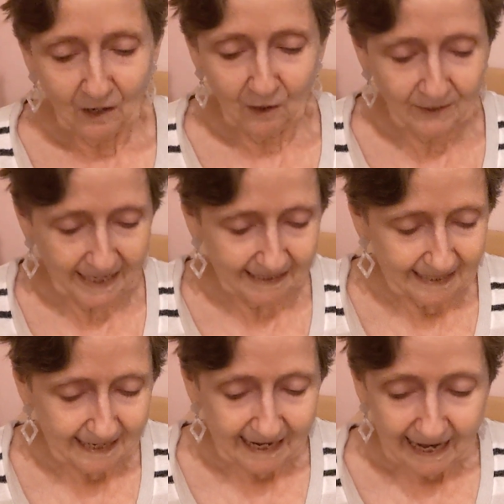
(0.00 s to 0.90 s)
Okay,
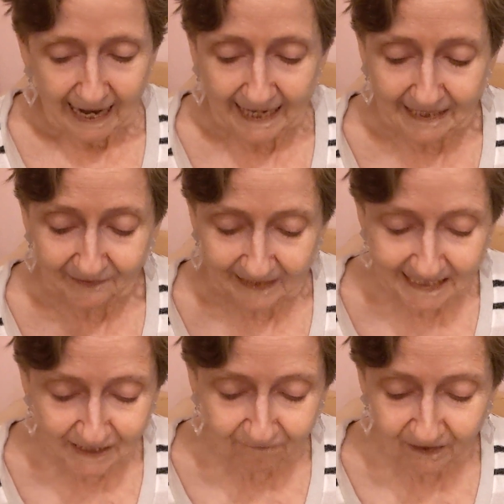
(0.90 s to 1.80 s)
I got
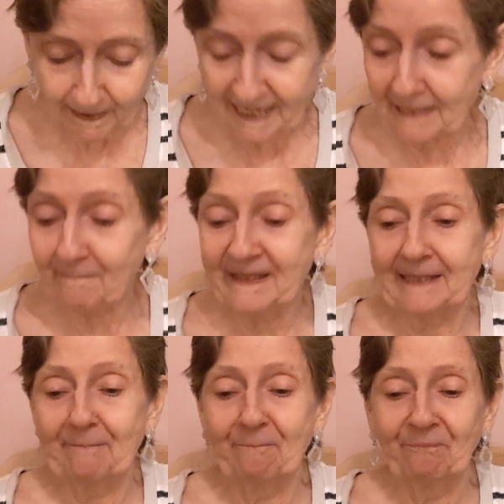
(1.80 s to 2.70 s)
this for
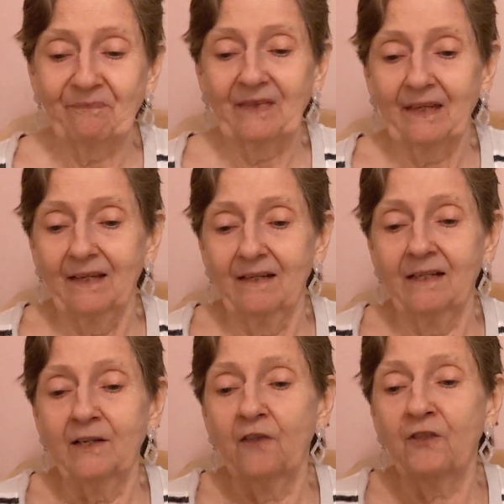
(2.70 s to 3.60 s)
Libs,
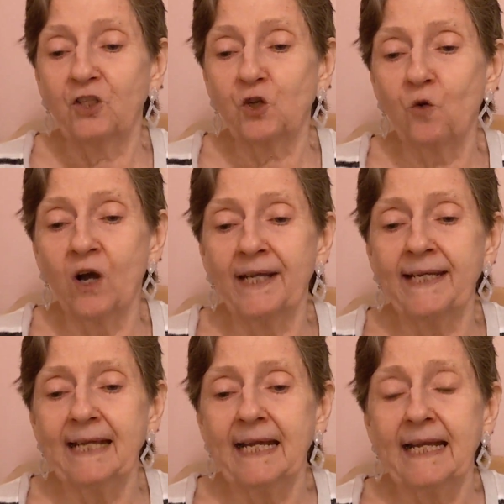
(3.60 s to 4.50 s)
another
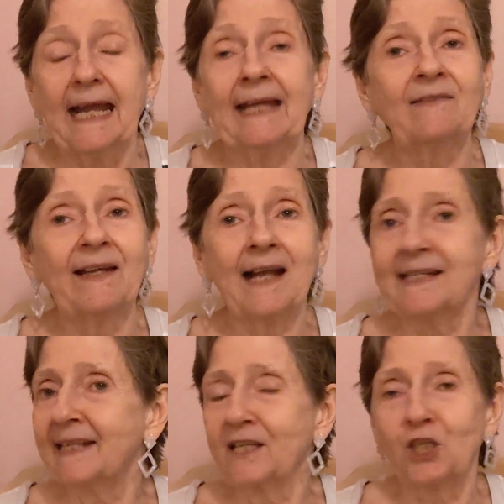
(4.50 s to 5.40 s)
toy. And like I
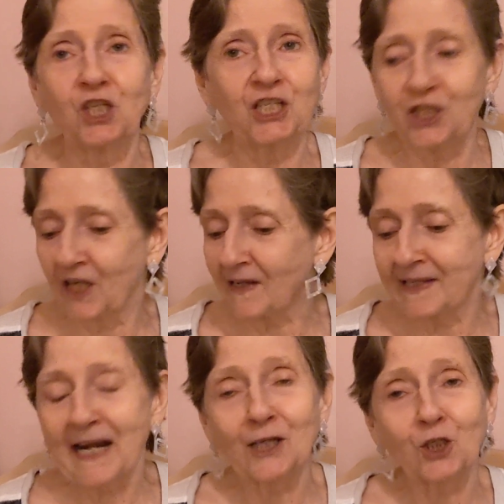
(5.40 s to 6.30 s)
said, she
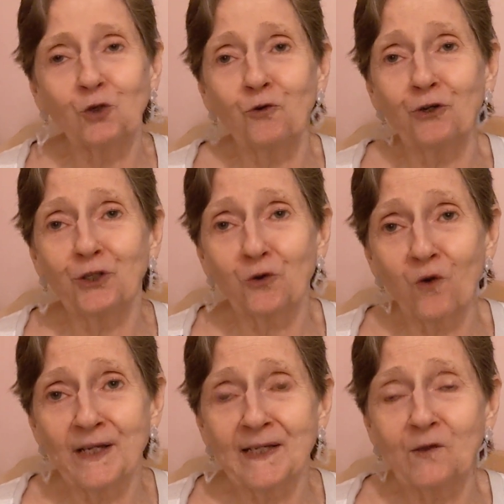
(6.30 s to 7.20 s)
does not chew her
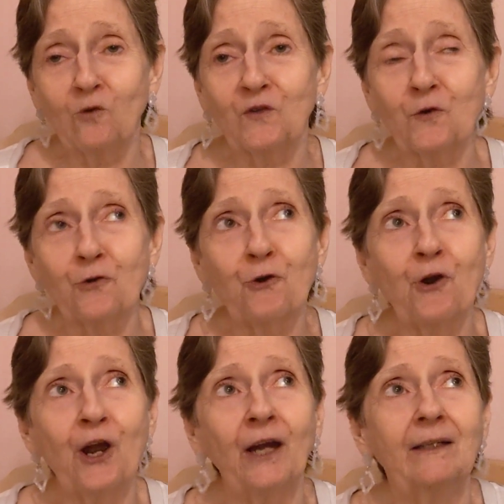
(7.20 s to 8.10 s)
toys. Those are
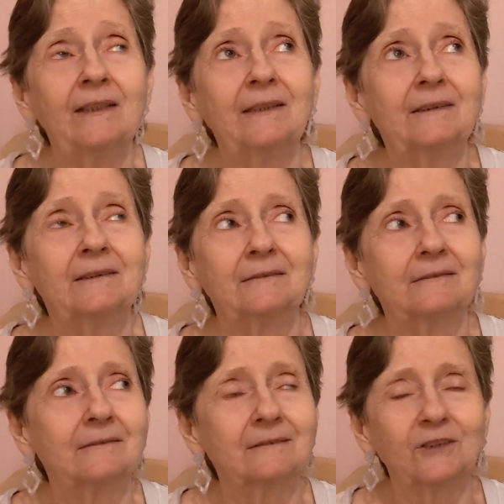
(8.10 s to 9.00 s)
her,
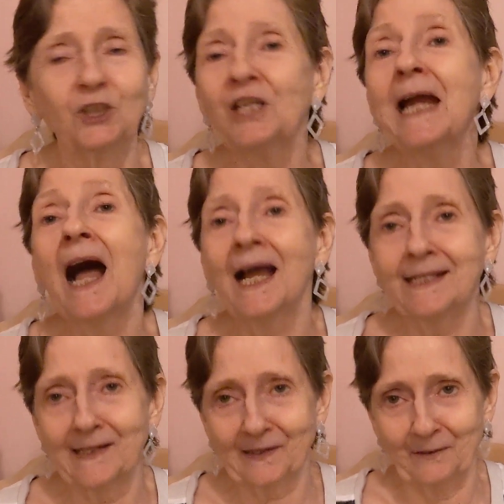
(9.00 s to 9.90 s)
she
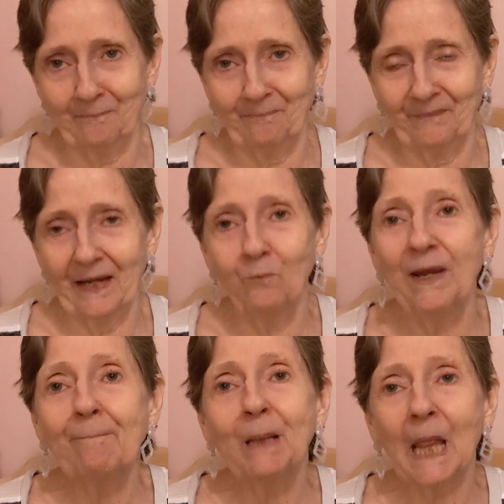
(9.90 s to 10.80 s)
hides them and
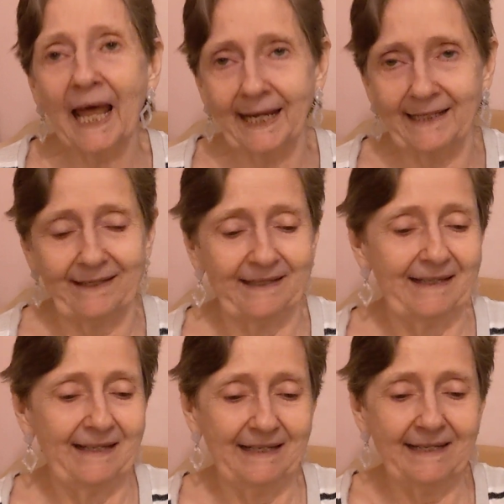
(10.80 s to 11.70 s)
we play.
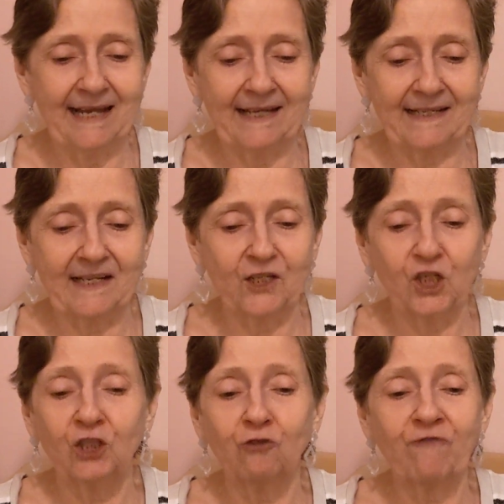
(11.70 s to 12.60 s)
Yes,
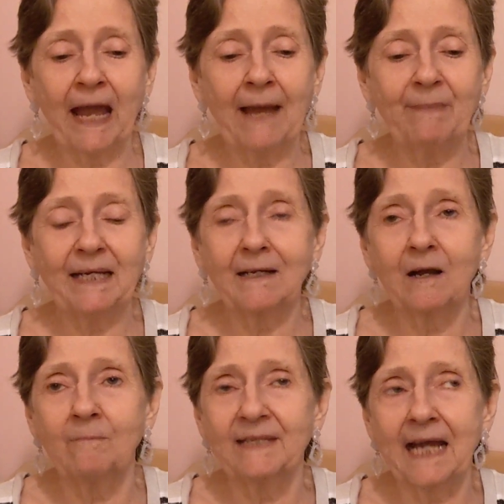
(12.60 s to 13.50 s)
she'll grab it,
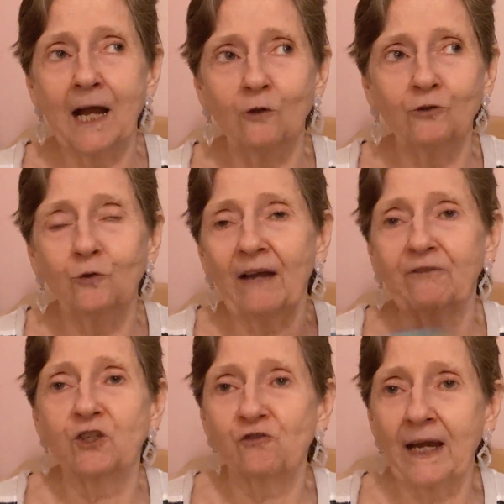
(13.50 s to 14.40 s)
come down. You
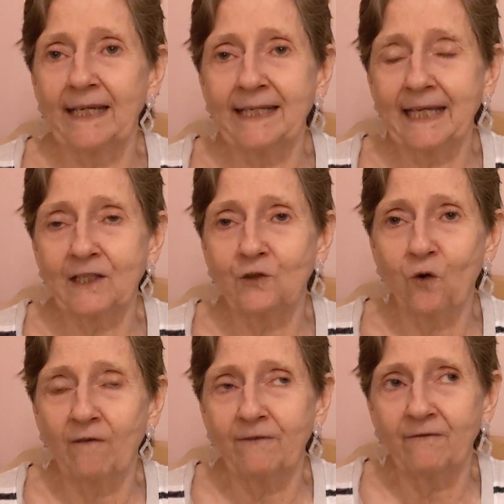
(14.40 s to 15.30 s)
have to try and get it off